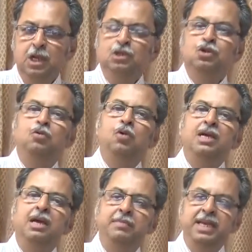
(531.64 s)
So
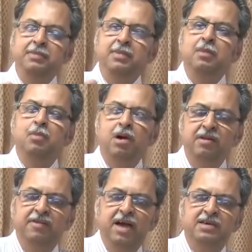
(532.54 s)
what I mean by
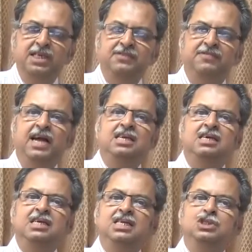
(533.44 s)
modifier risk
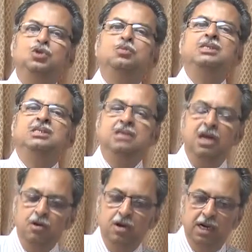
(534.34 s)
factor is you must
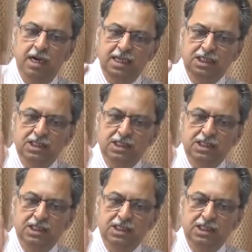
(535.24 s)
regularly